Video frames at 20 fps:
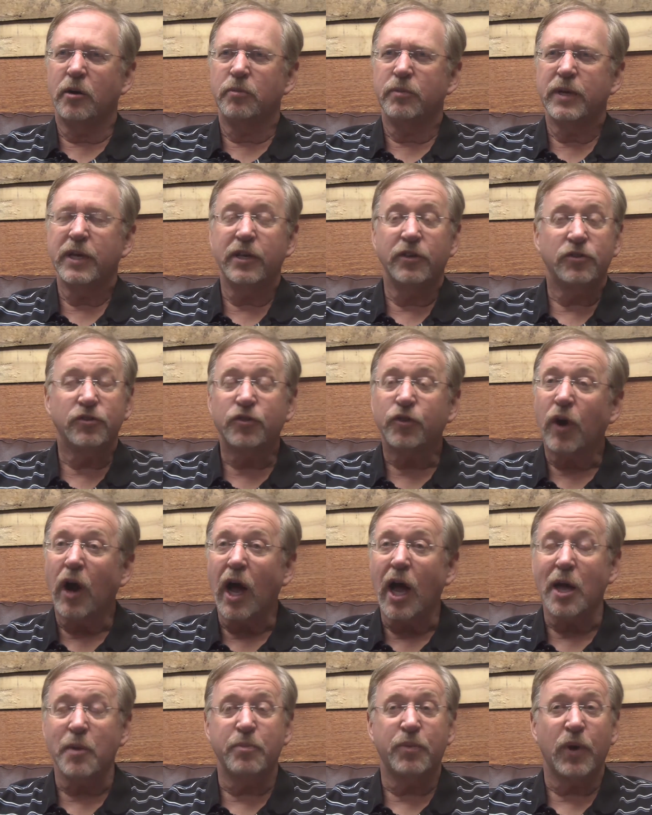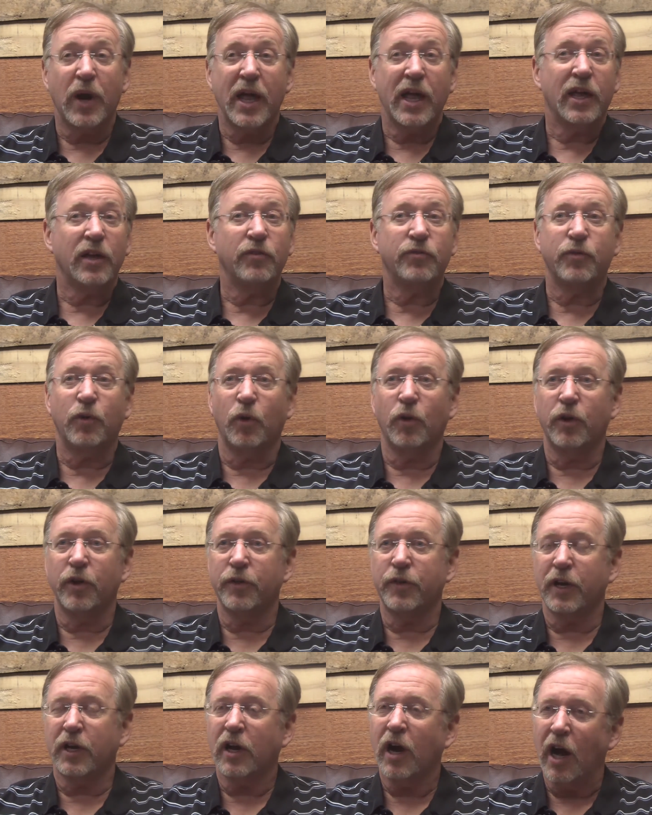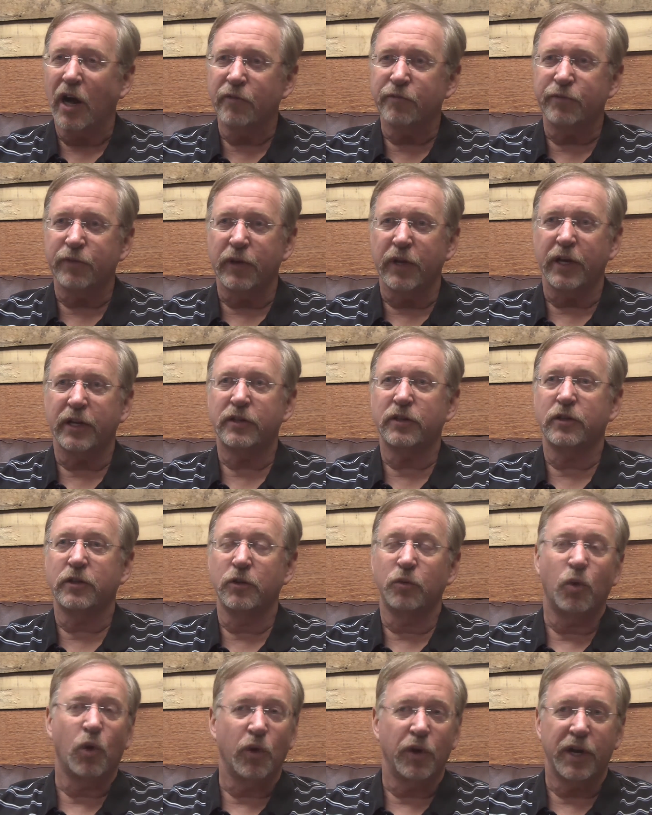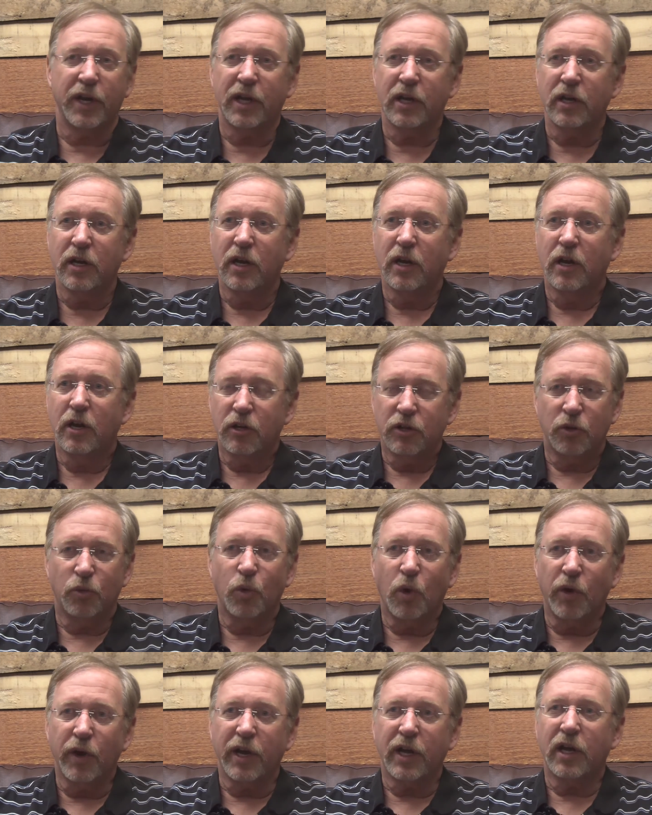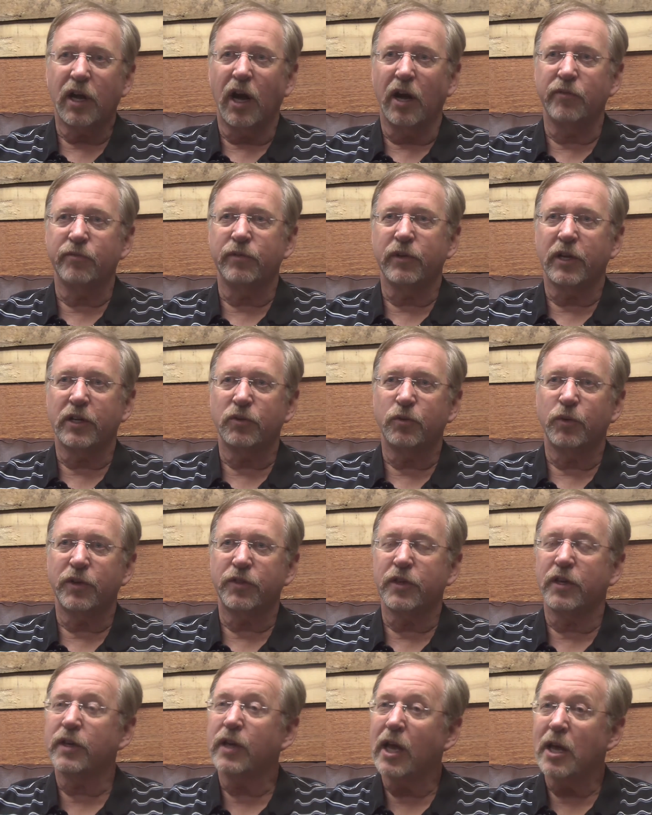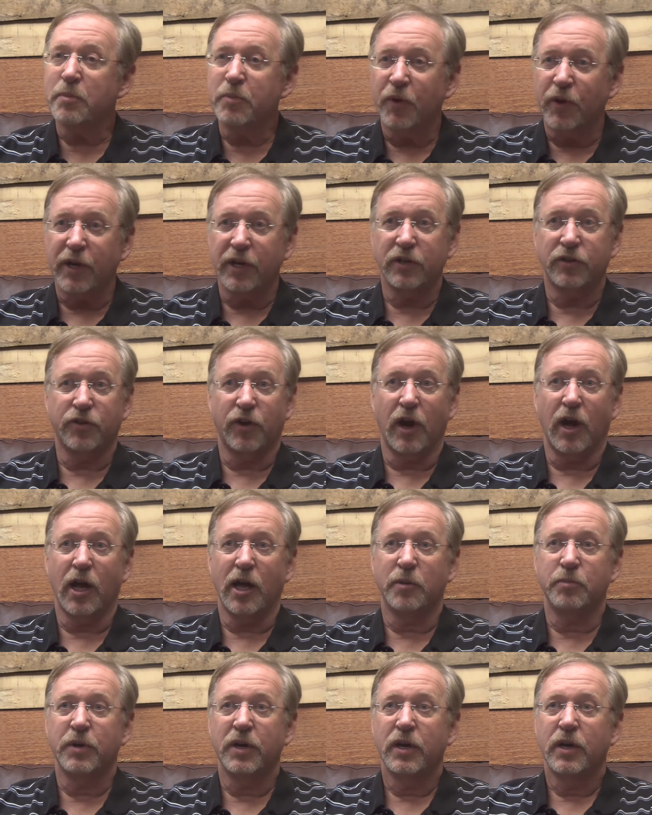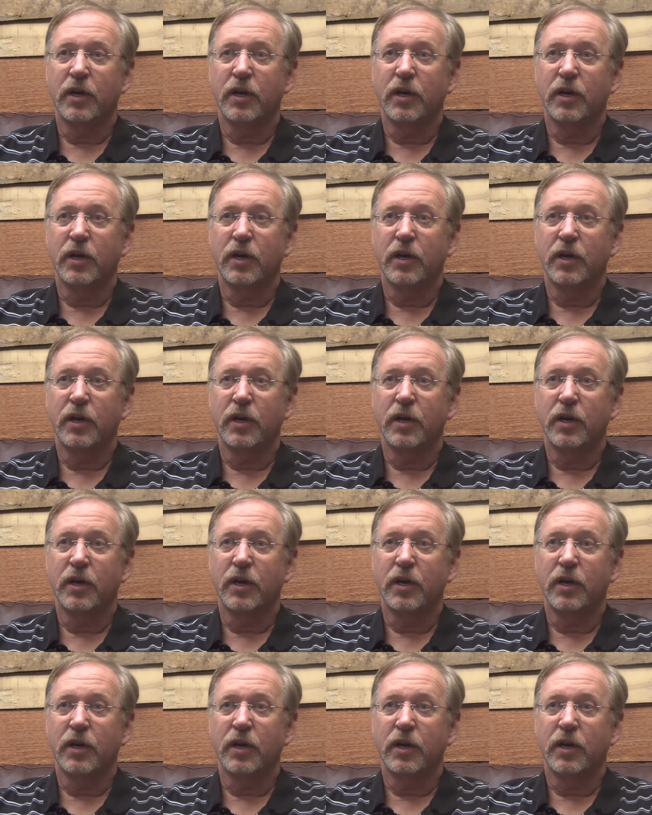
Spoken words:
his tribe, praying for the conflict, the warring conflict with the neighboring tribe,